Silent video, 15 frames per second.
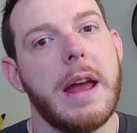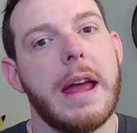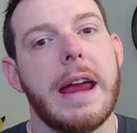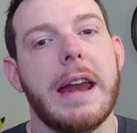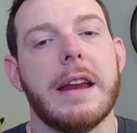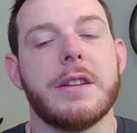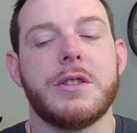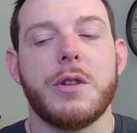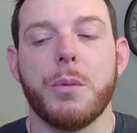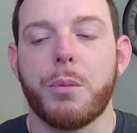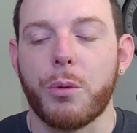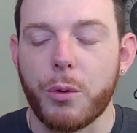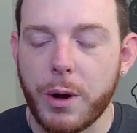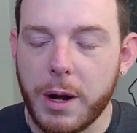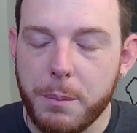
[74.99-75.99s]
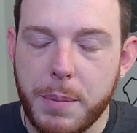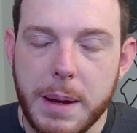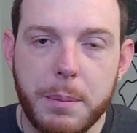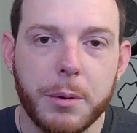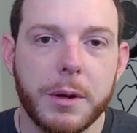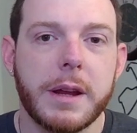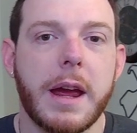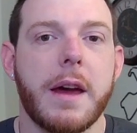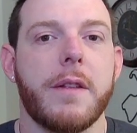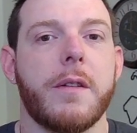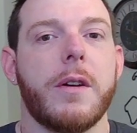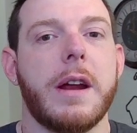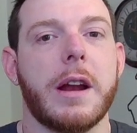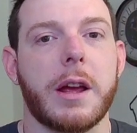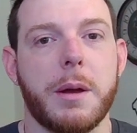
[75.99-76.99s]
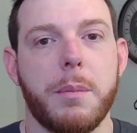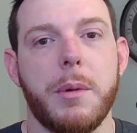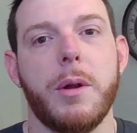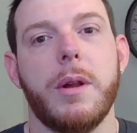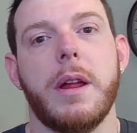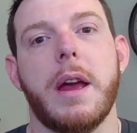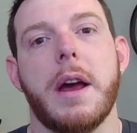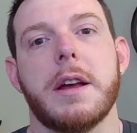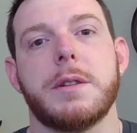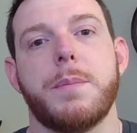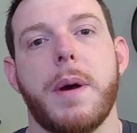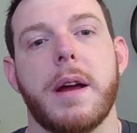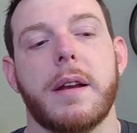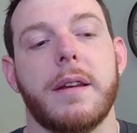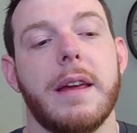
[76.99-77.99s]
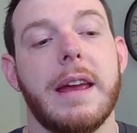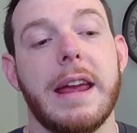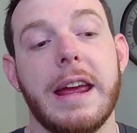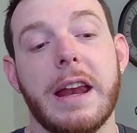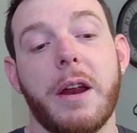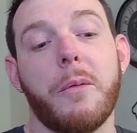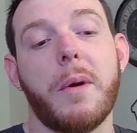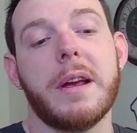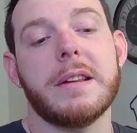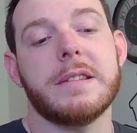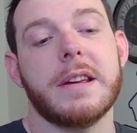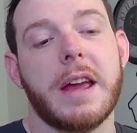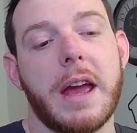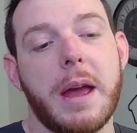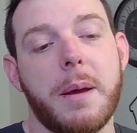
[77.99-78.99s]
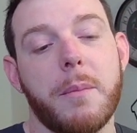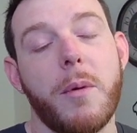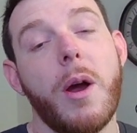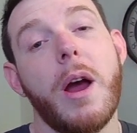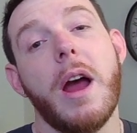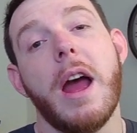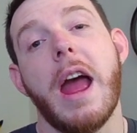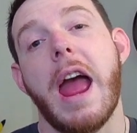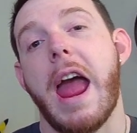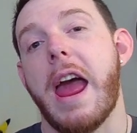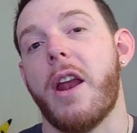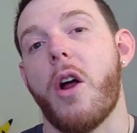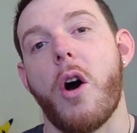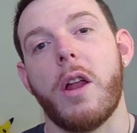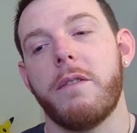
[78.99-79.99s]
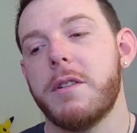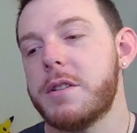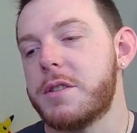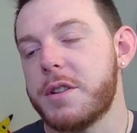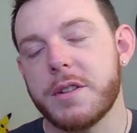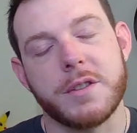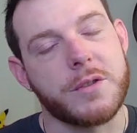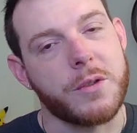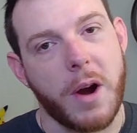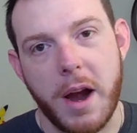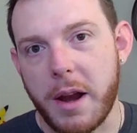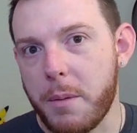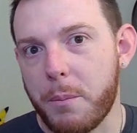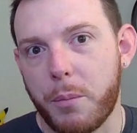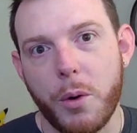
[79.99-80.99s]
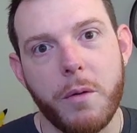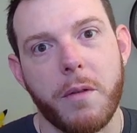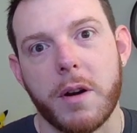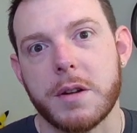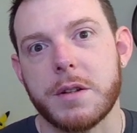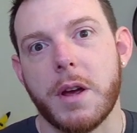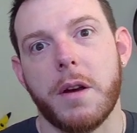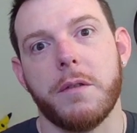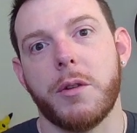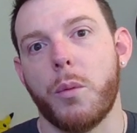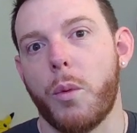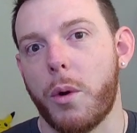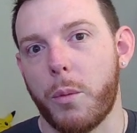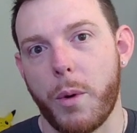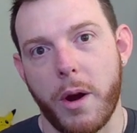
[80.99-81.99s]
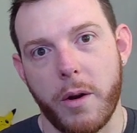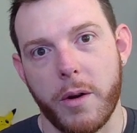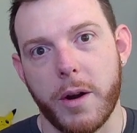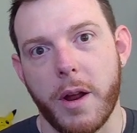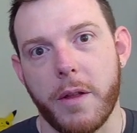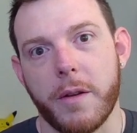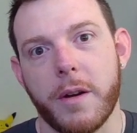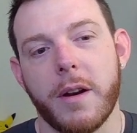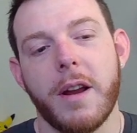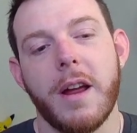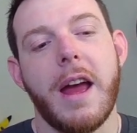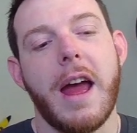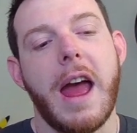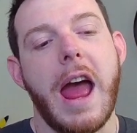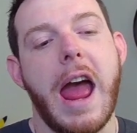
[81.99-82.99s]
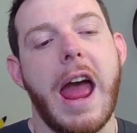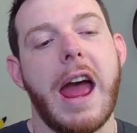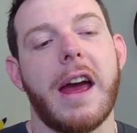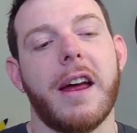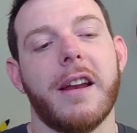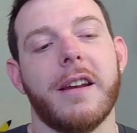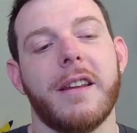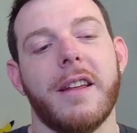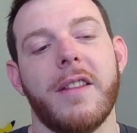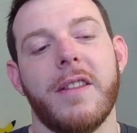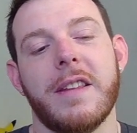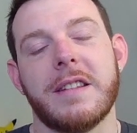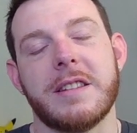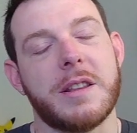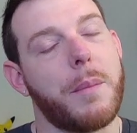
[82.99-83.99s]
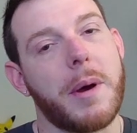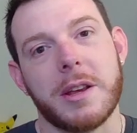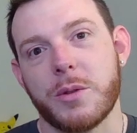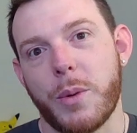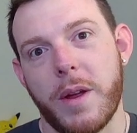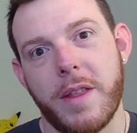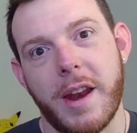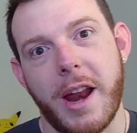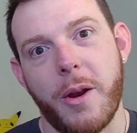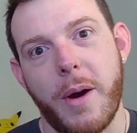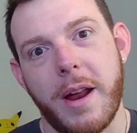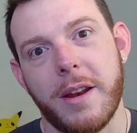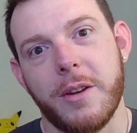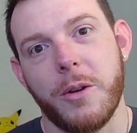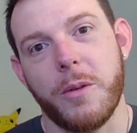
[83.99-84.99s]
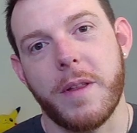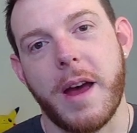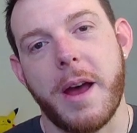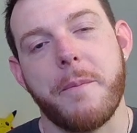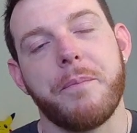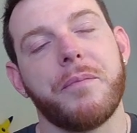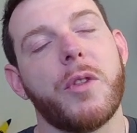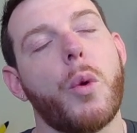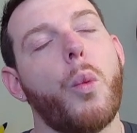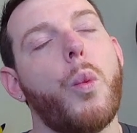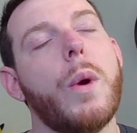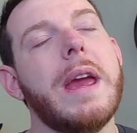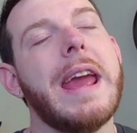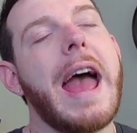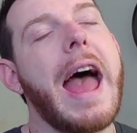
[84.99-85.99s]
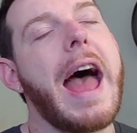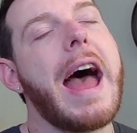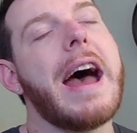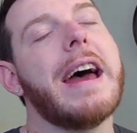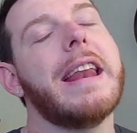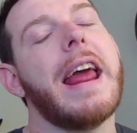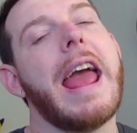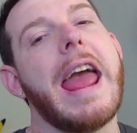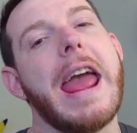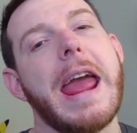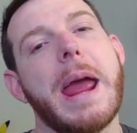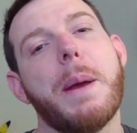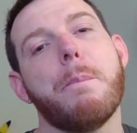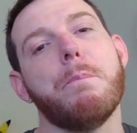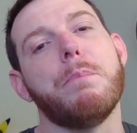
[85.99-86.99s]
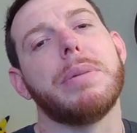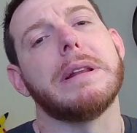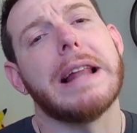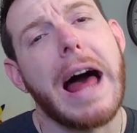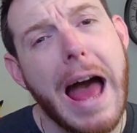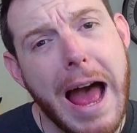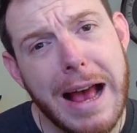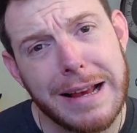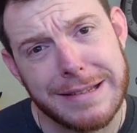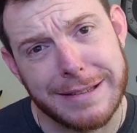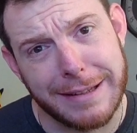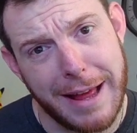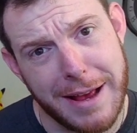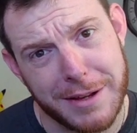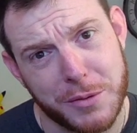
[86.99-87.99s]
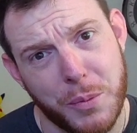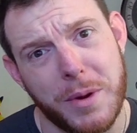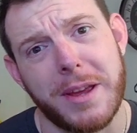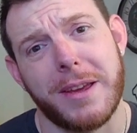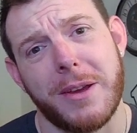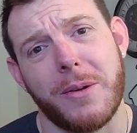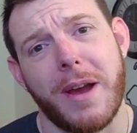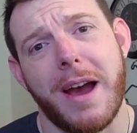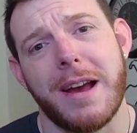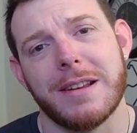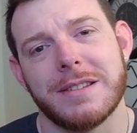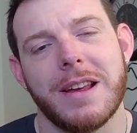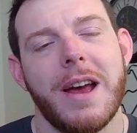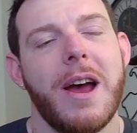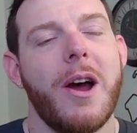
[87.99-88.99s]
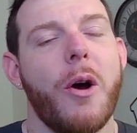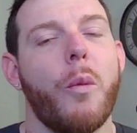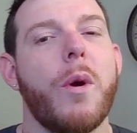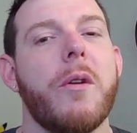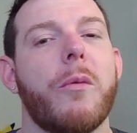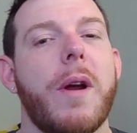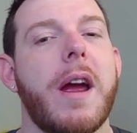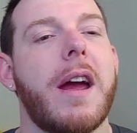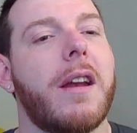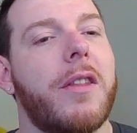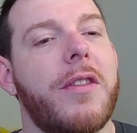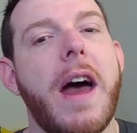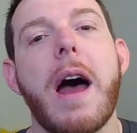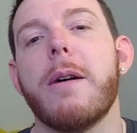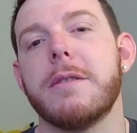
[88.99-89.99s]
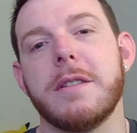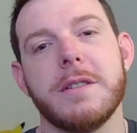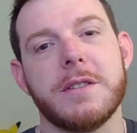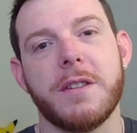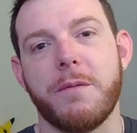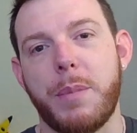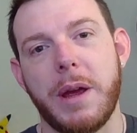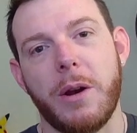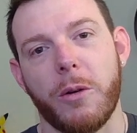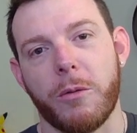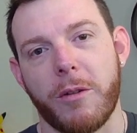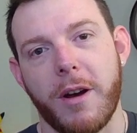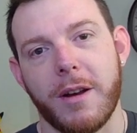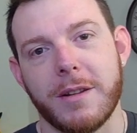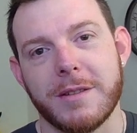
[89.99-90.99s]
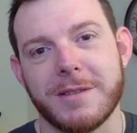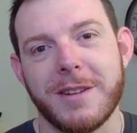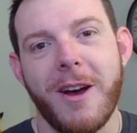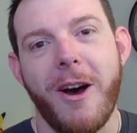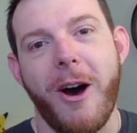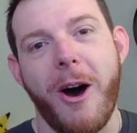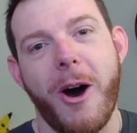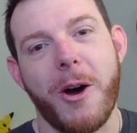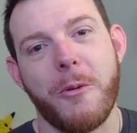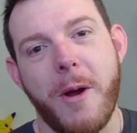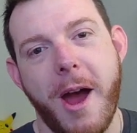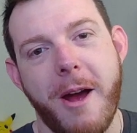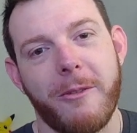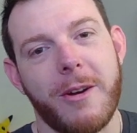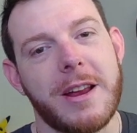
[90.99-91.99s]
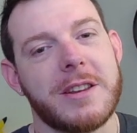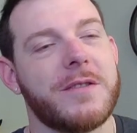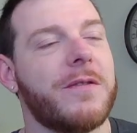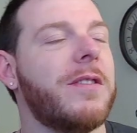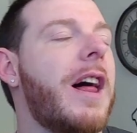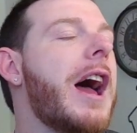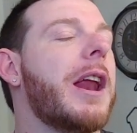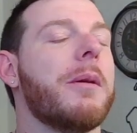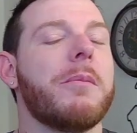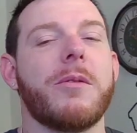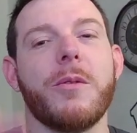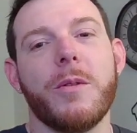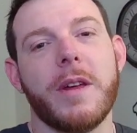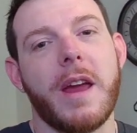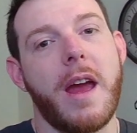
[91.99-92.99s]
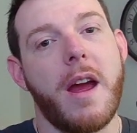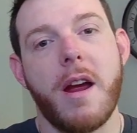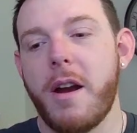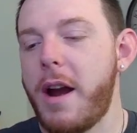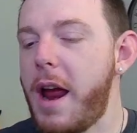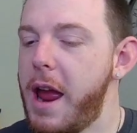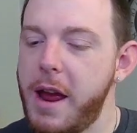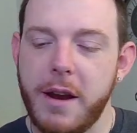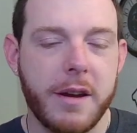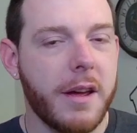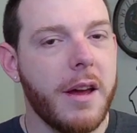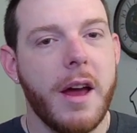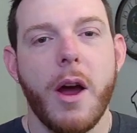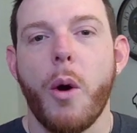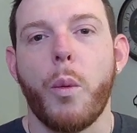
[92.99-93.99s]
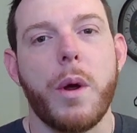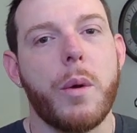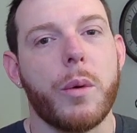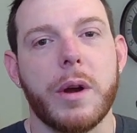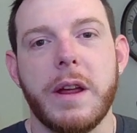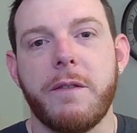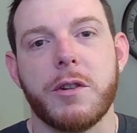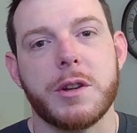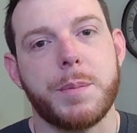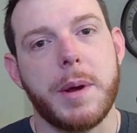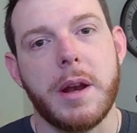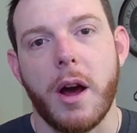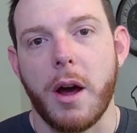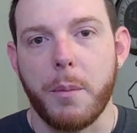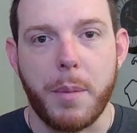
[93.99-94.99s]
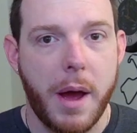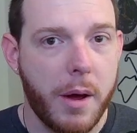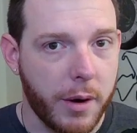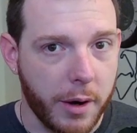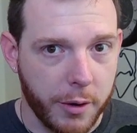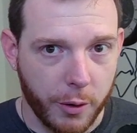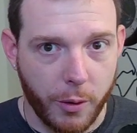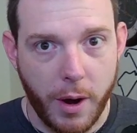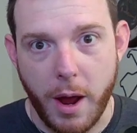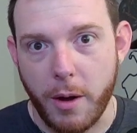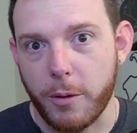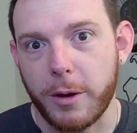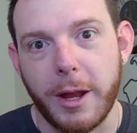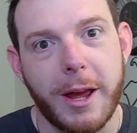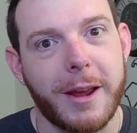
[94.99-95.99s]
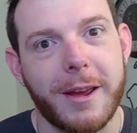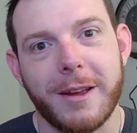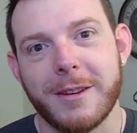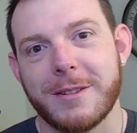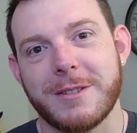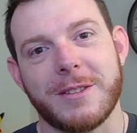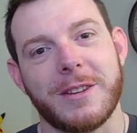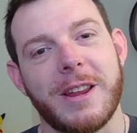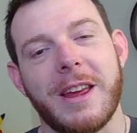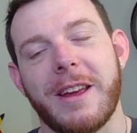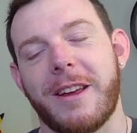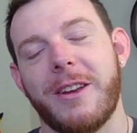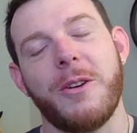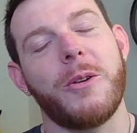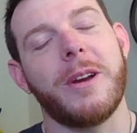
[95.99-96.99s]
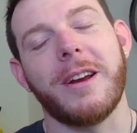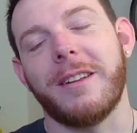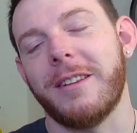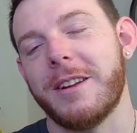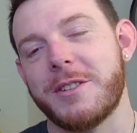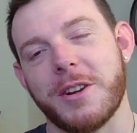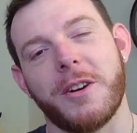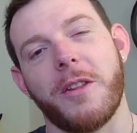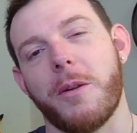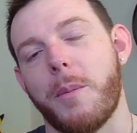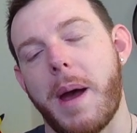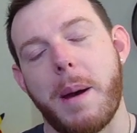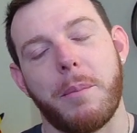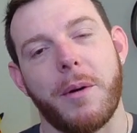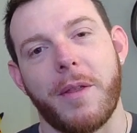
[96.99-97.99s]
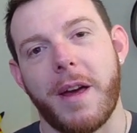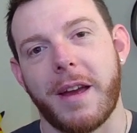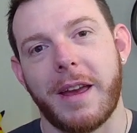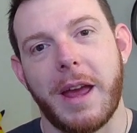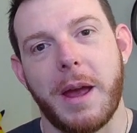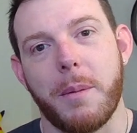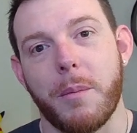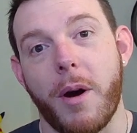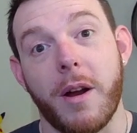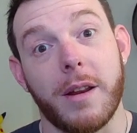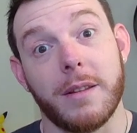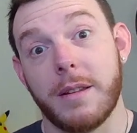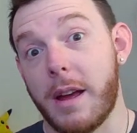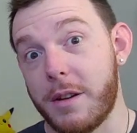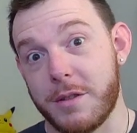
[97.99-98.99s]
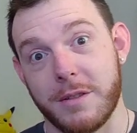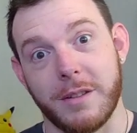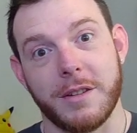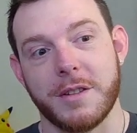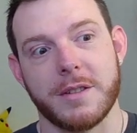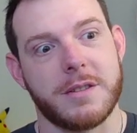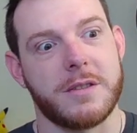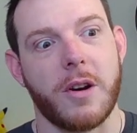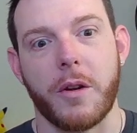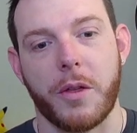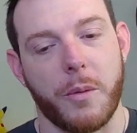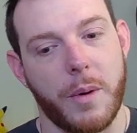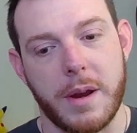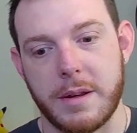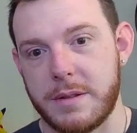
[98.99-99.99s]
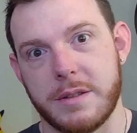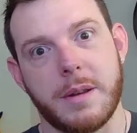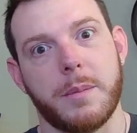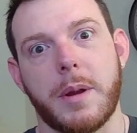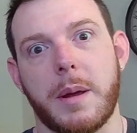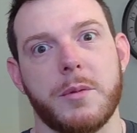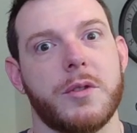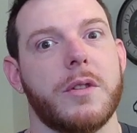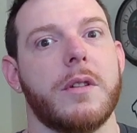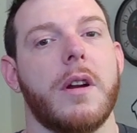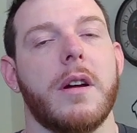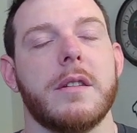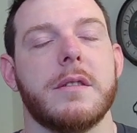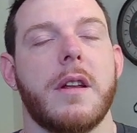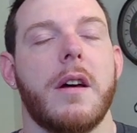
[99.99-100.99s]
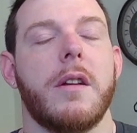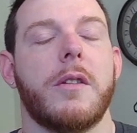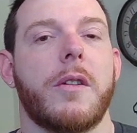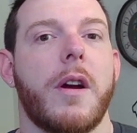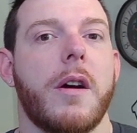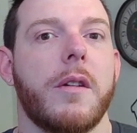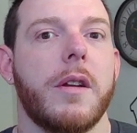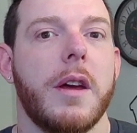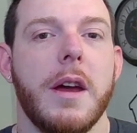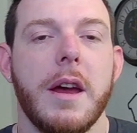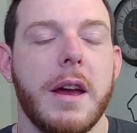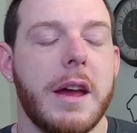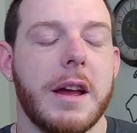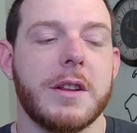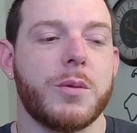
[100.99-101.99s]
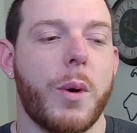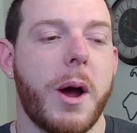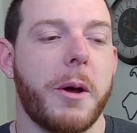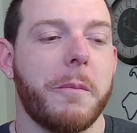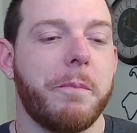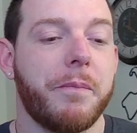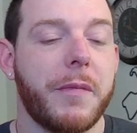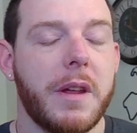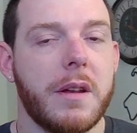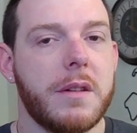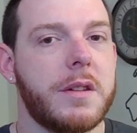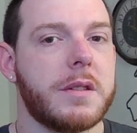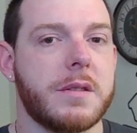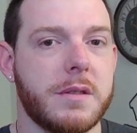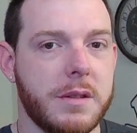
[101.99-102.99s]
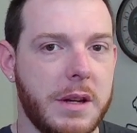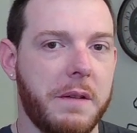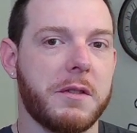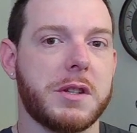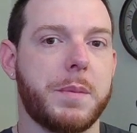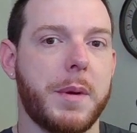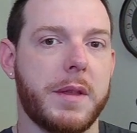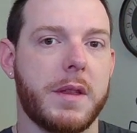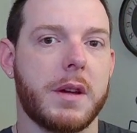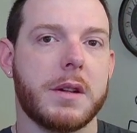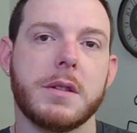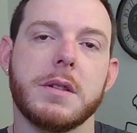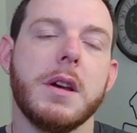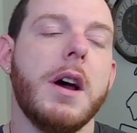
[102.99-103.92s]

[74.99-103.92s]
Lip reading: It is to bring people together in a community aspect in a racing game, and all of us just try to improve ourselves in one way or another. And this is the best way that I know how to do that. We had a blast last week, you guys. We ran thousands of beetle runs on Rat Race, flying them through the air, and we were Need for Speed Unbound underground. Like, you can glitch under the map on that game unintentionally. Just start the race, and sometimes you're underground. It's wild. Just Need for Speed things.